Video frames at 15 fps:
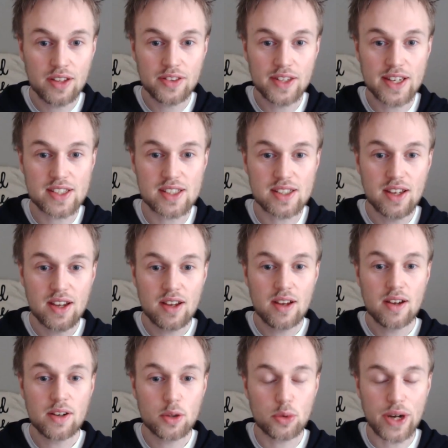this
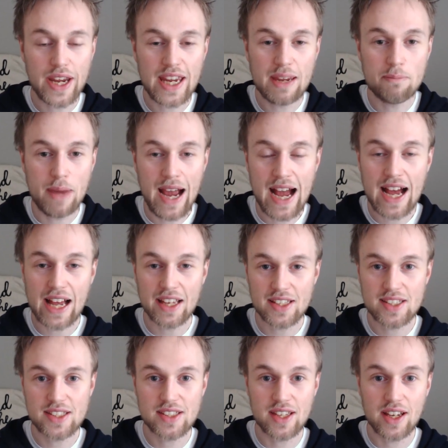gray
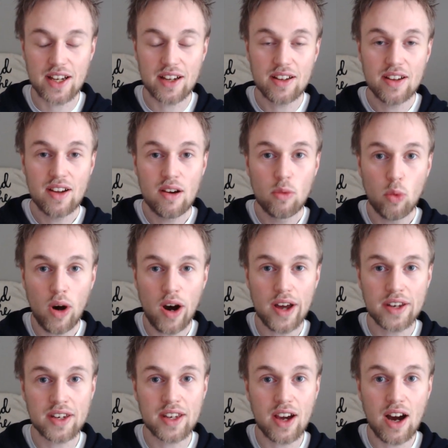mass. Uh,
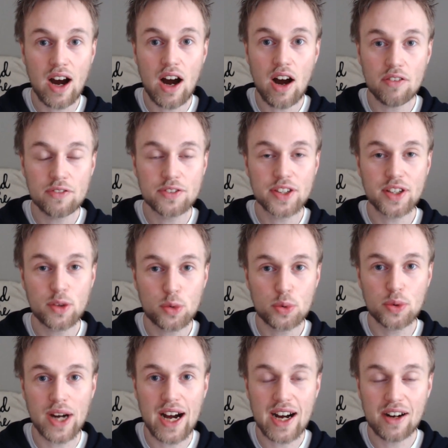one of the
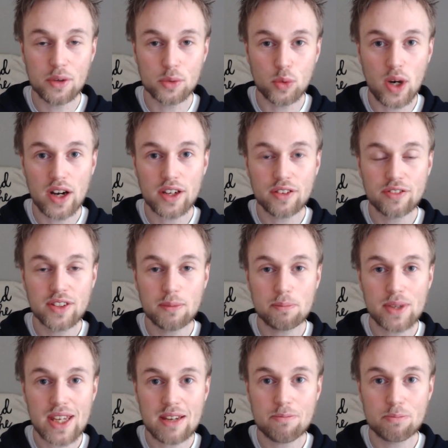crowd, one of the
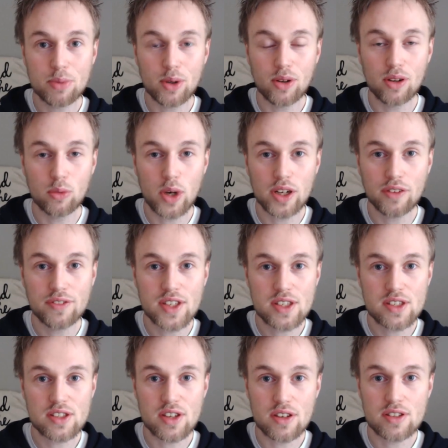people, one of the
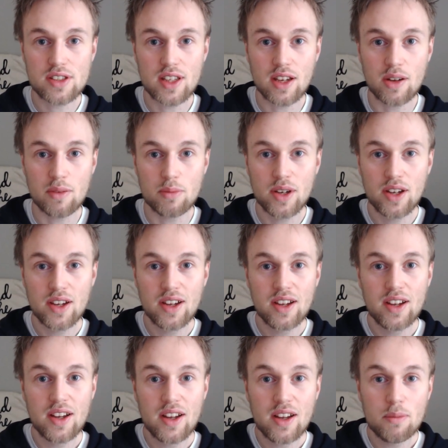system,
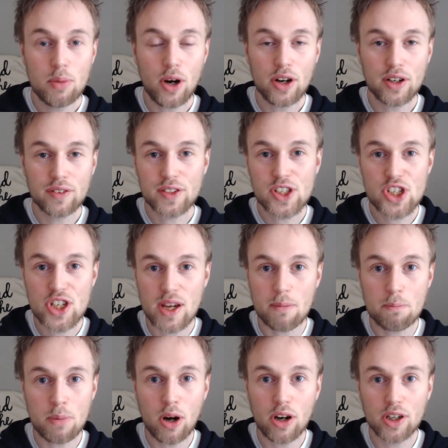part of the
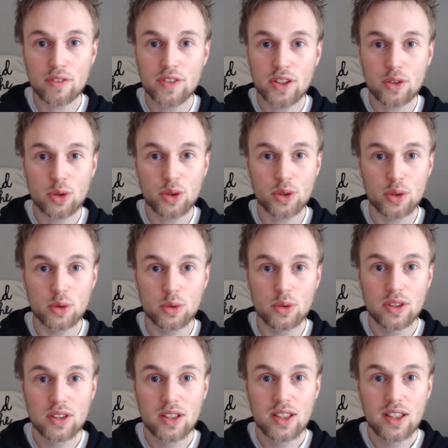ship, part of the crew.
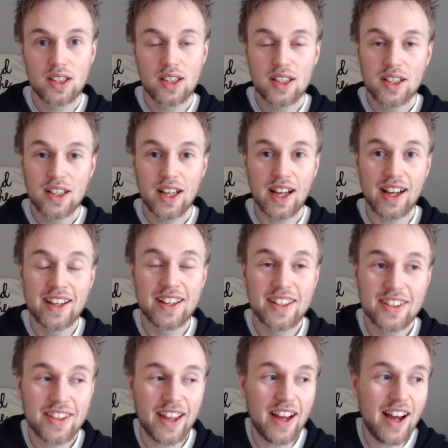Uh,
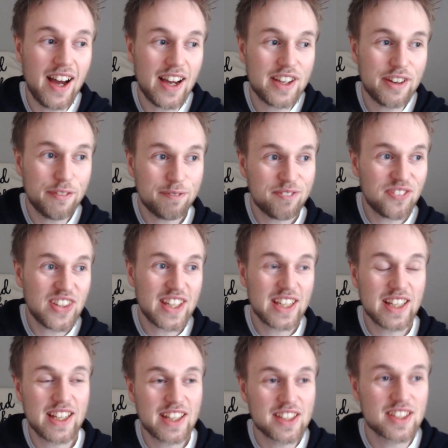the
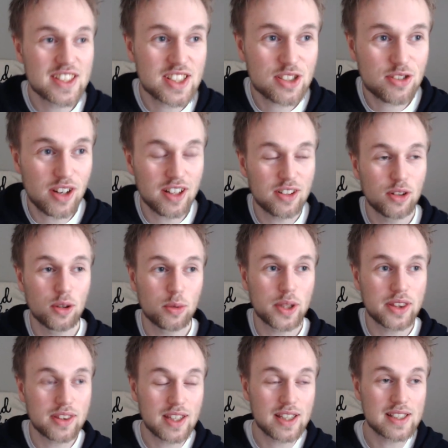INFP can struggle
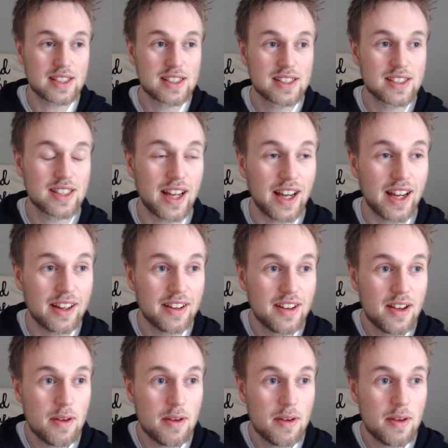with this uh,